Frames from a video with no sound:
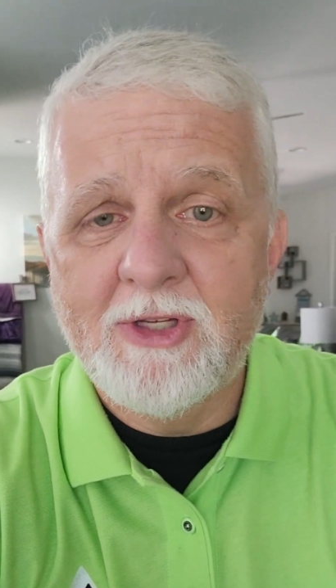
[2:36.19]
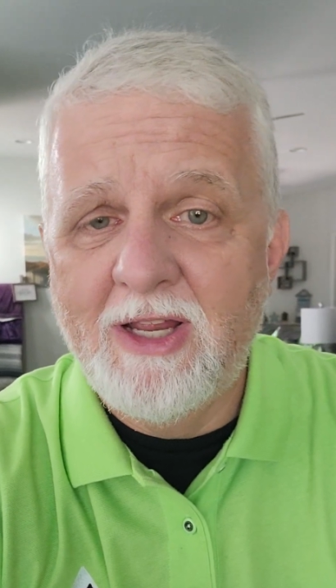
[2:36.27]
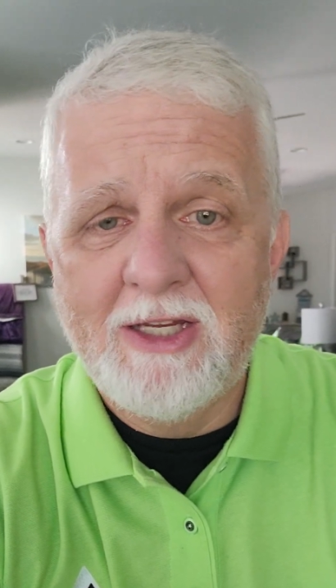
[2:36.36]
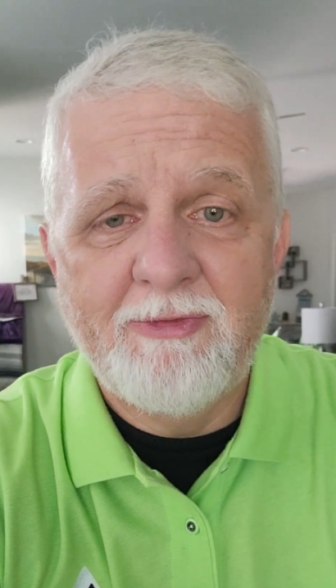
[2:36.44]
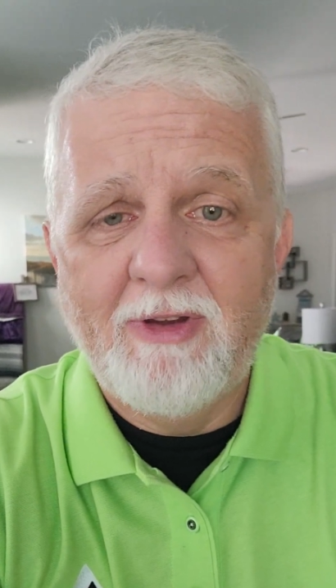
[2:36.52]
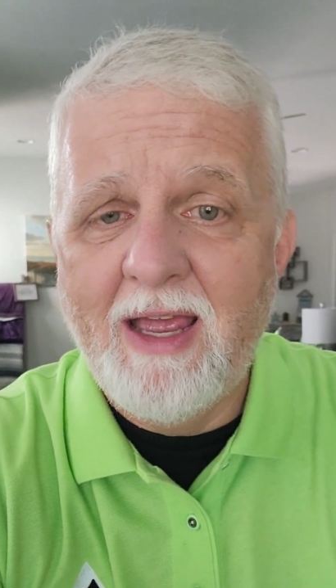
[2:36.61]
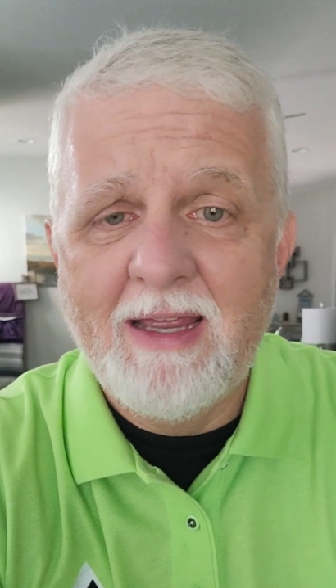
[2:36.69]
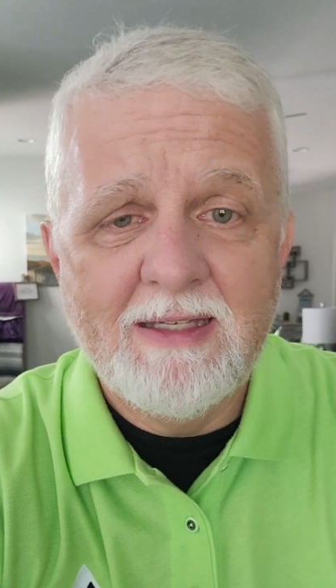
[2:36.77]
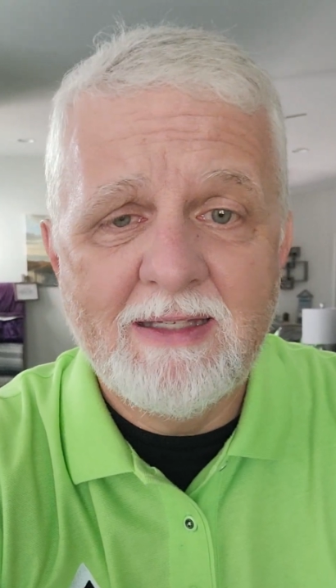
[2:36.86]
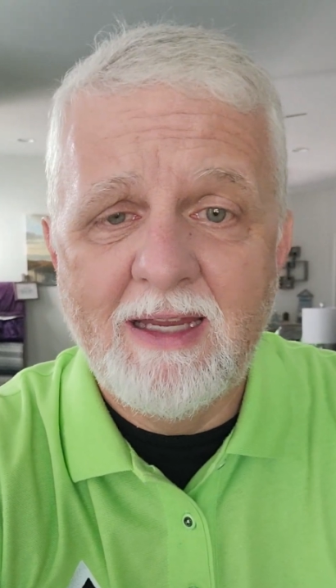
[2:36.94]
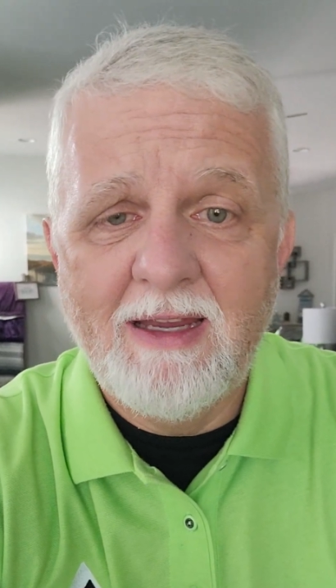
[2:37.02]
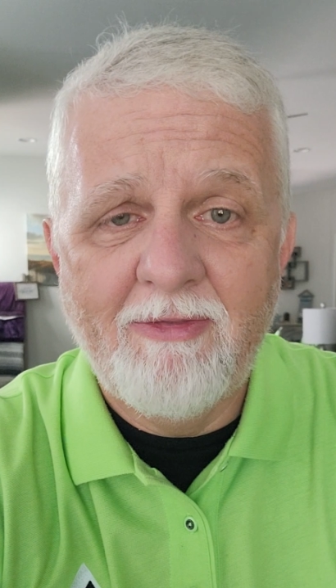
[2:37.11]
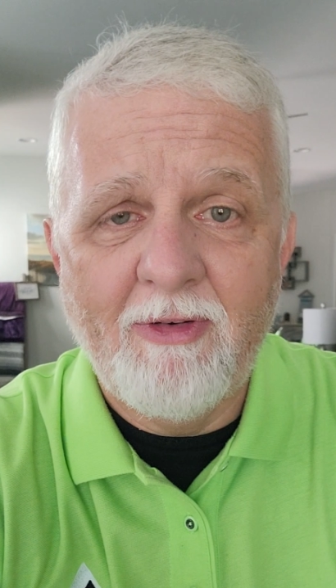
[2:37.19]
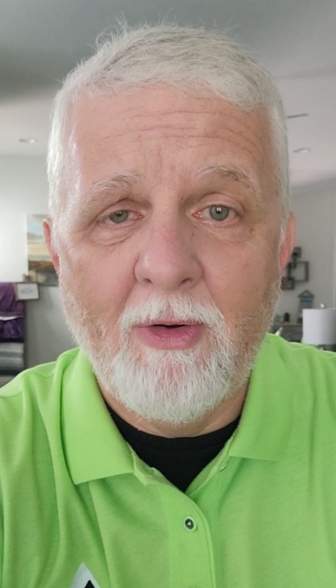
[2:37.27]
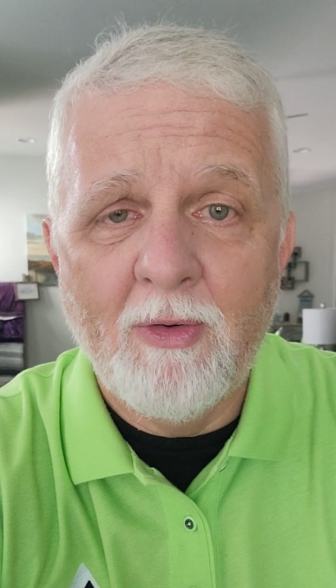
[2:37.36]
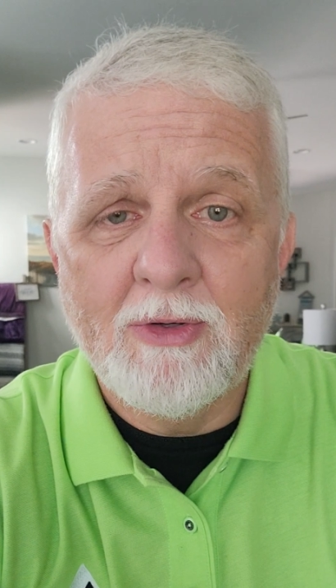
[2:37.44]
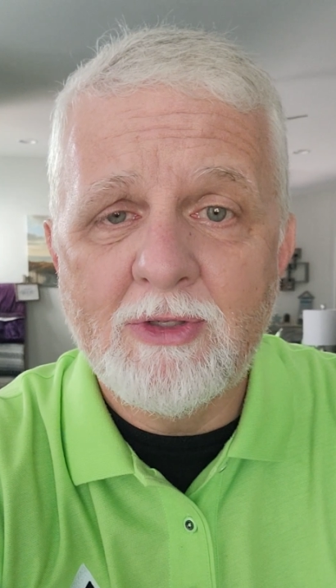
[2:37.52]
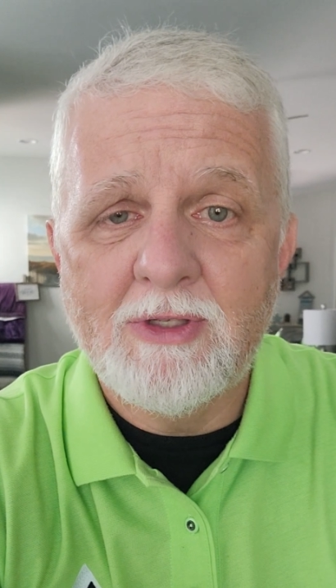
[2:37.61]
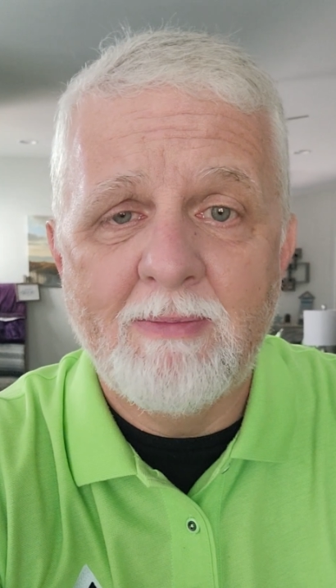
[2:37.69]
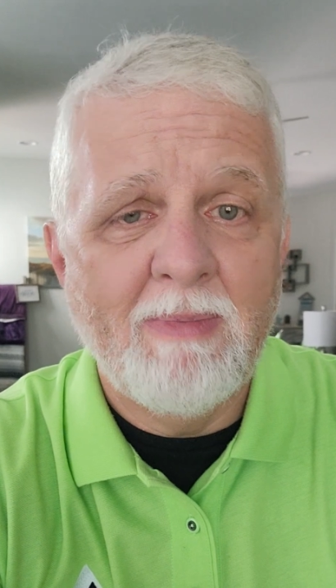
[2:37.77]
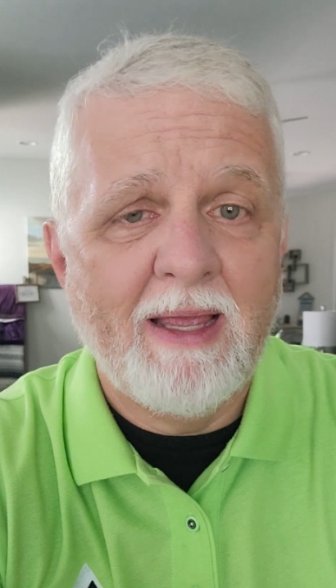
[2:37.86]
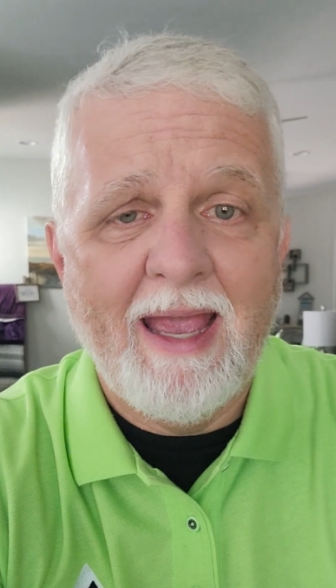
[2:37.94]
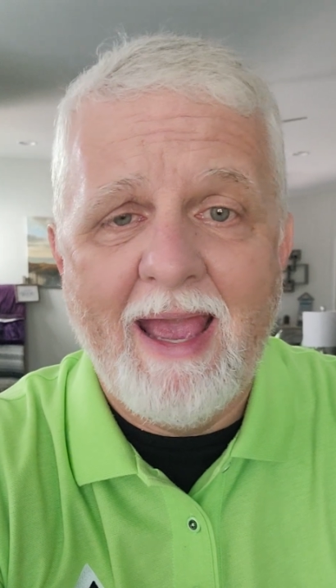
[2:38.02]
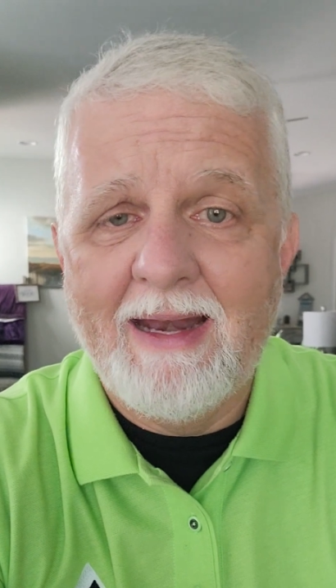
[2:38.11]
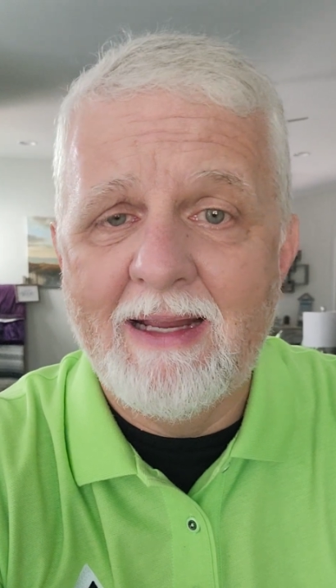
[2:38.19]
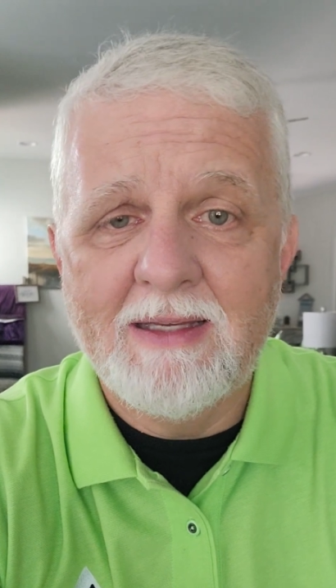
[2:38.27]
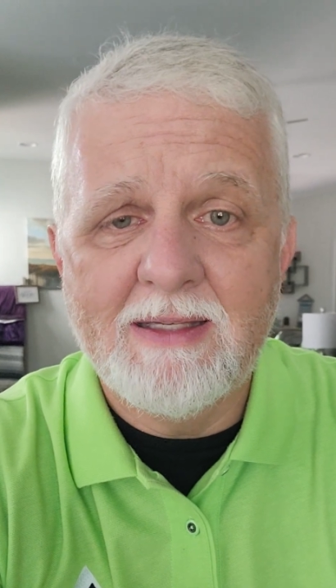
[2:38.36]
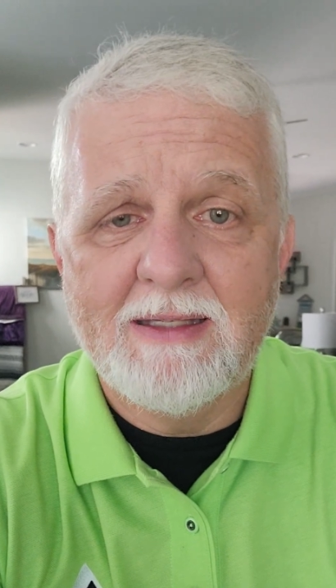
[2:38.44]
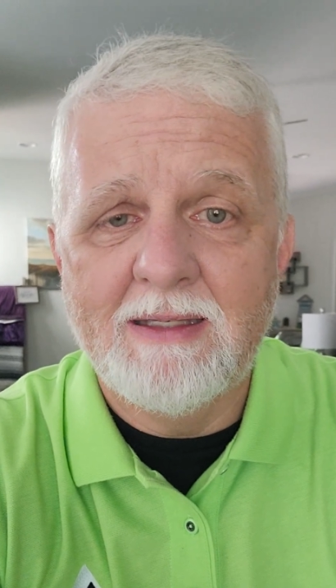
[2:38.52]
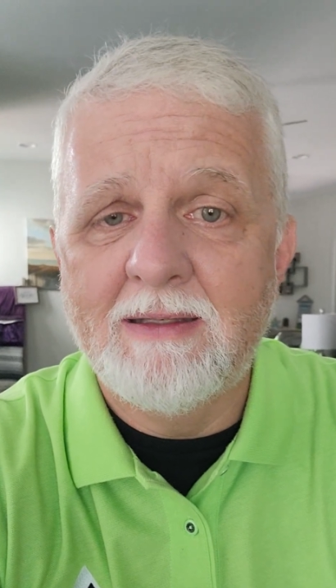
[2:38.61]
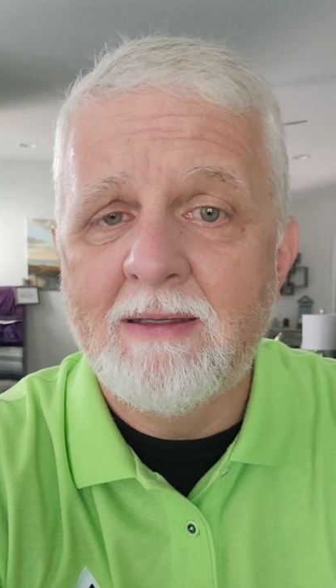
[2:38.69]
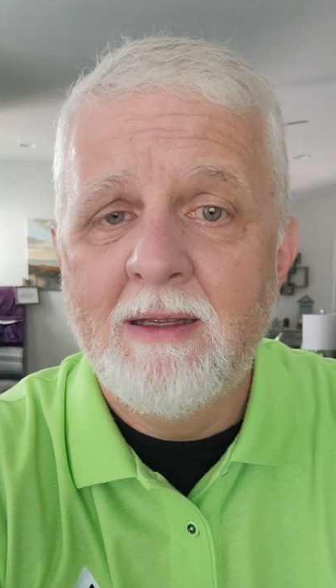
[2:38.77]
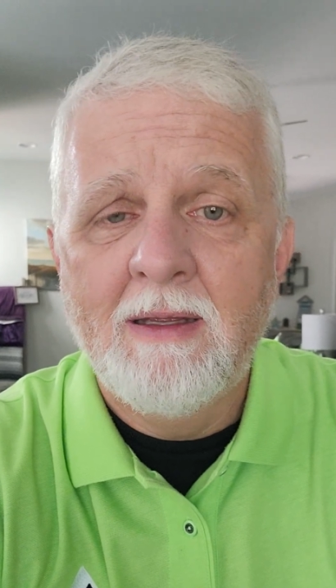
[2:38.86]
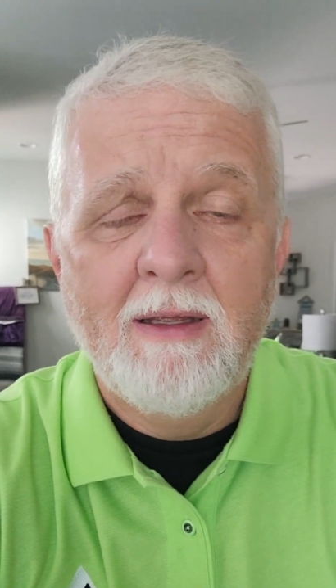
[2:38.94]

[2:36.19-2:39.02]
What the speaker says: and HVAC folks and mechanics and